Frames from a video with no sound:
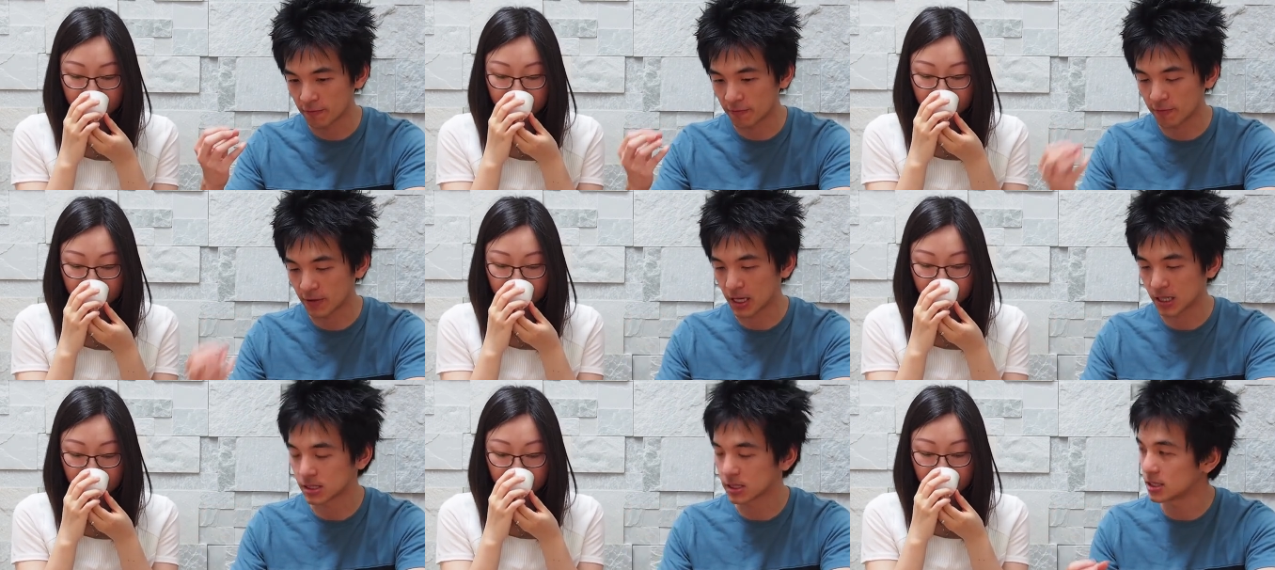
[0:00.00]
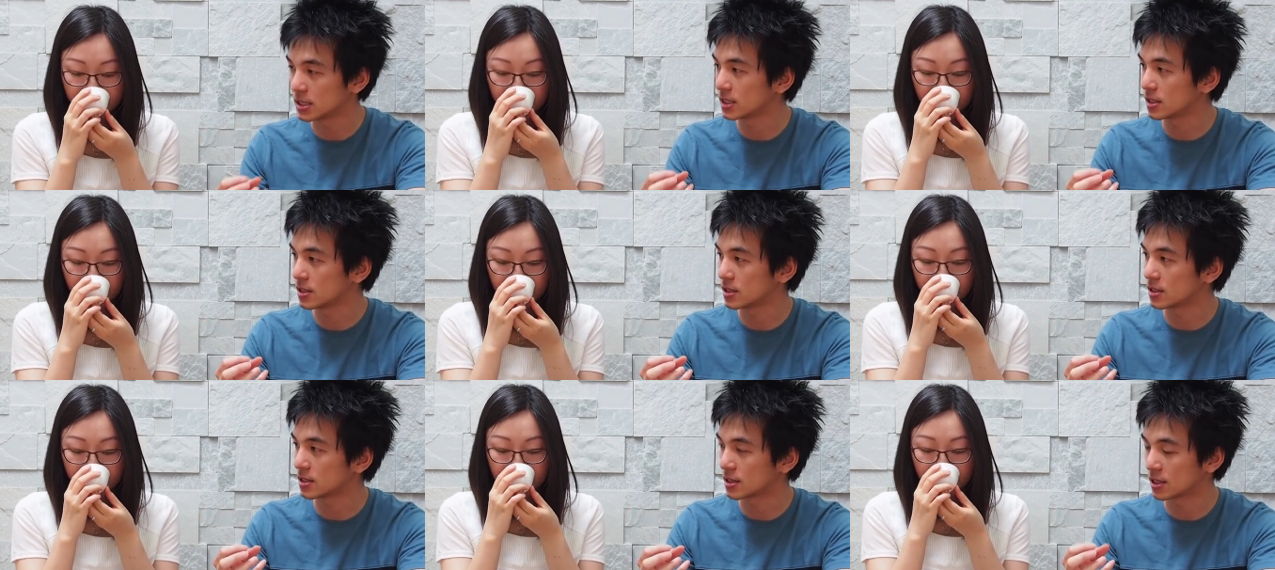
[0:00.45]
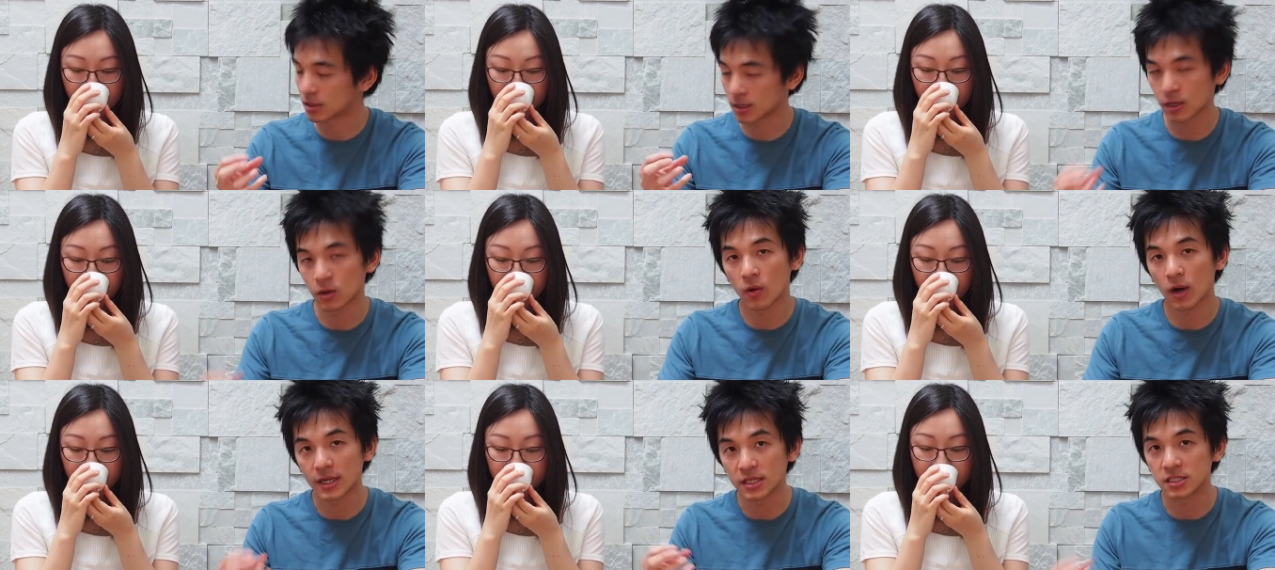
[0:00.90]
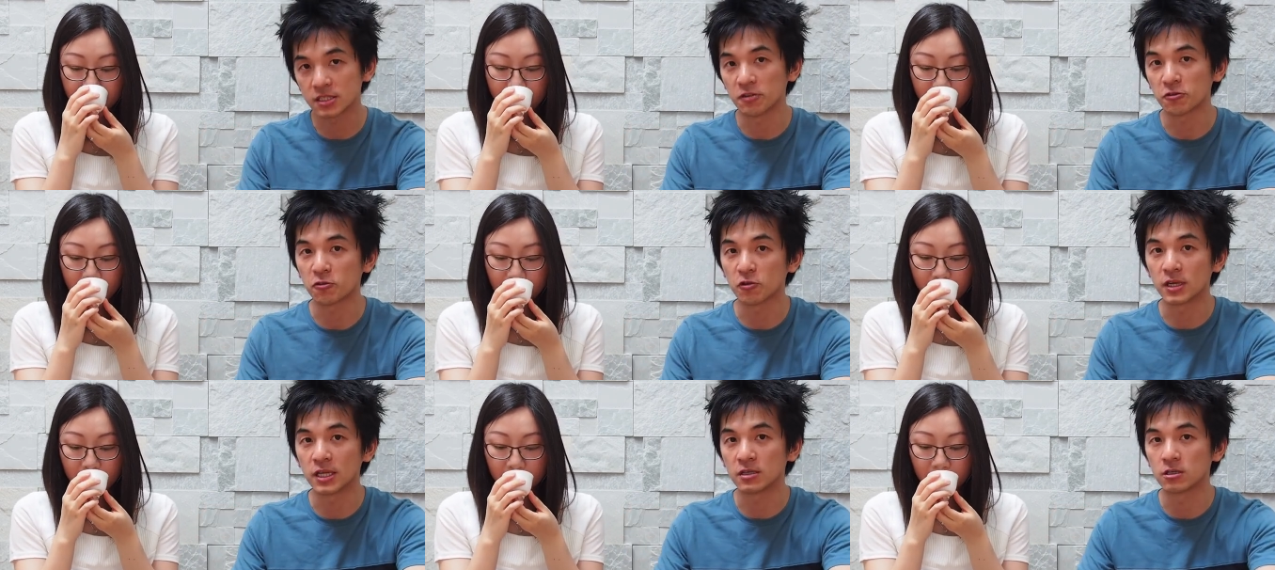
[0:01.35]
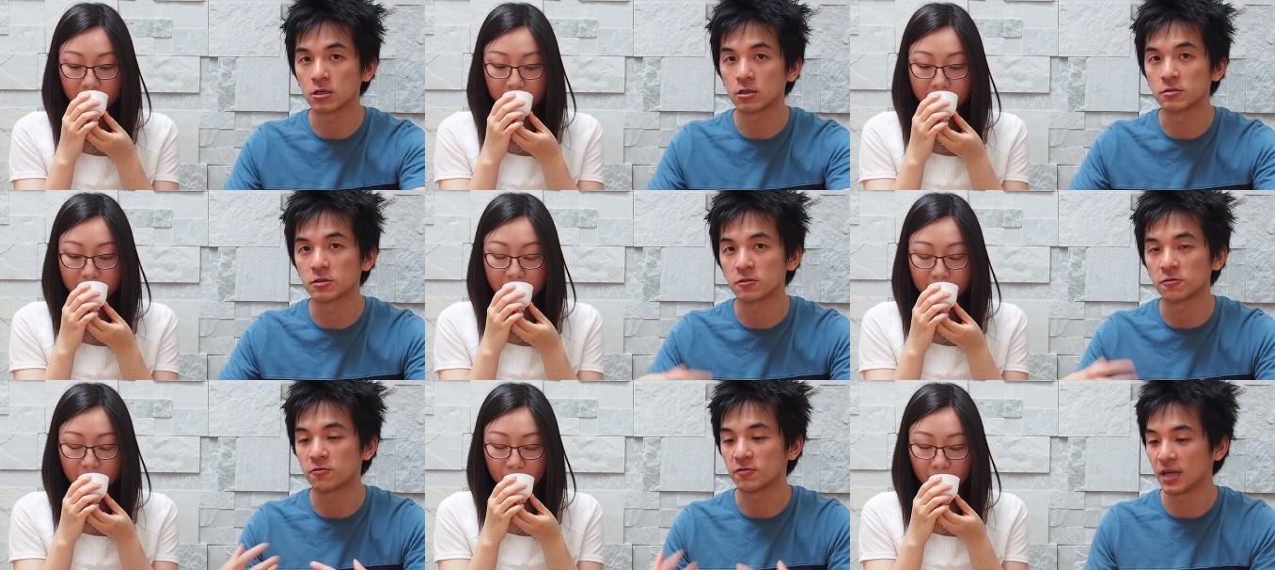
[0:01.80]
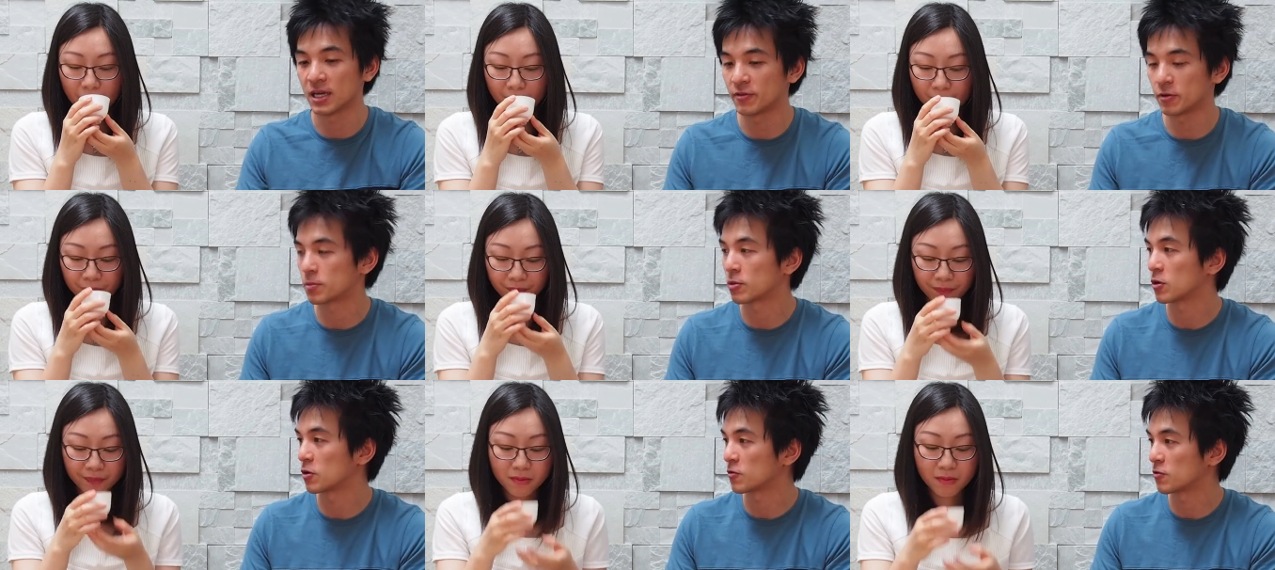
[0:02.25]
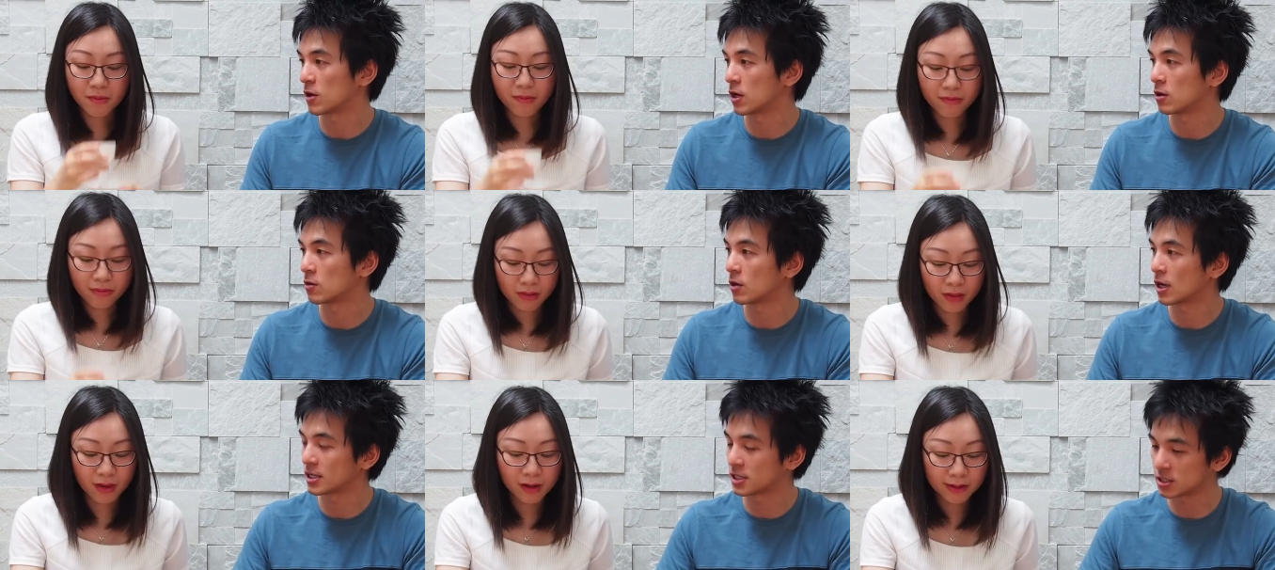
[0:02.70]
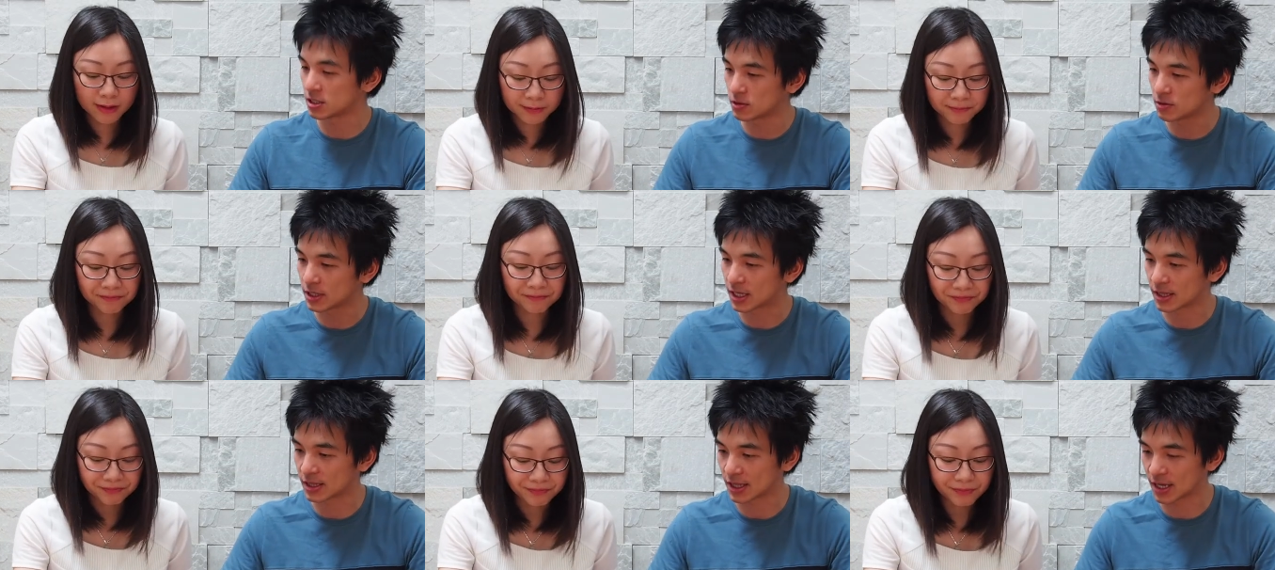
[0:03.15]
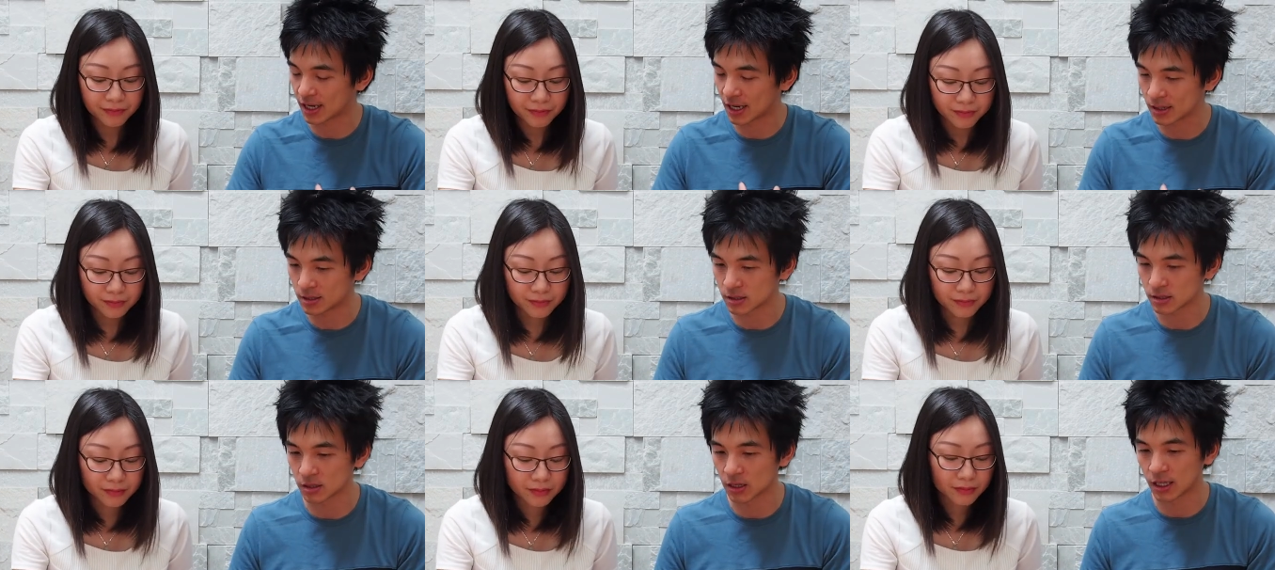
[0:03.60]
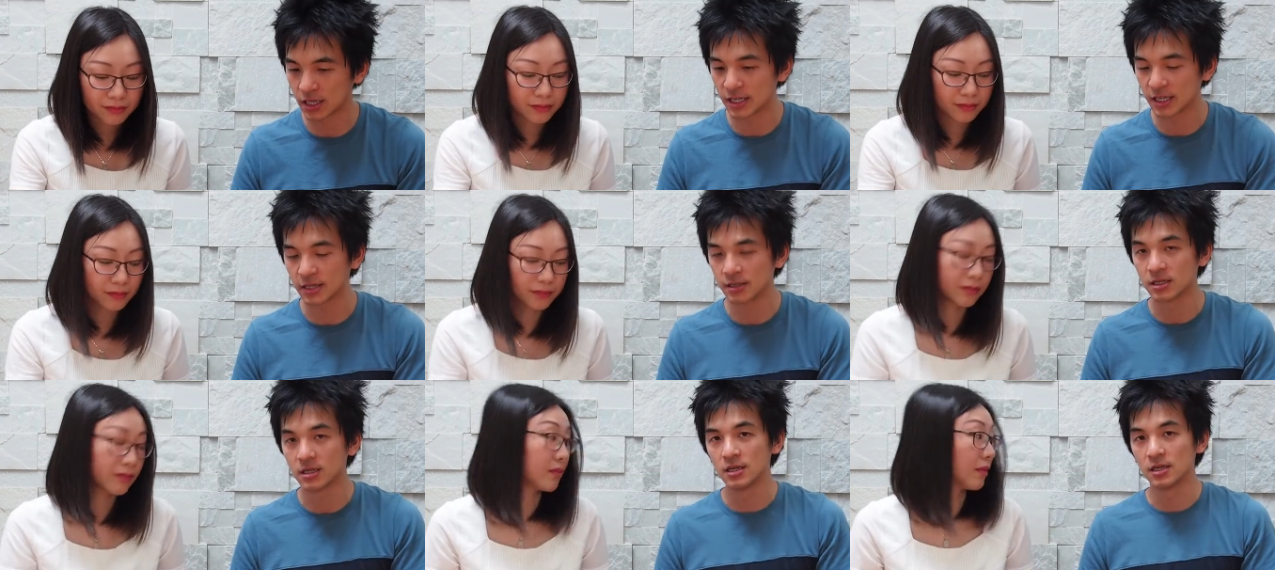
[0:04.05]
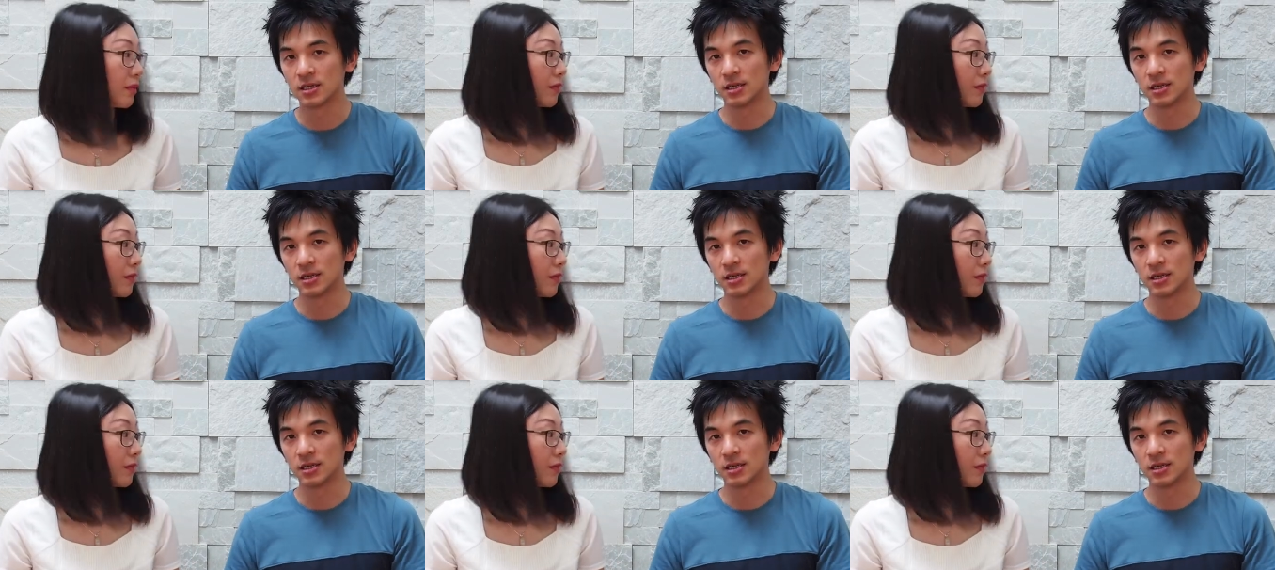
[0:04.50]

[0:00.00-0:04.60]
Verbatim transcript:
Speaker 1: vastly they're, they're quite different in terms of flavor profile. I mm -hmm. still mm-hmm. get that underlying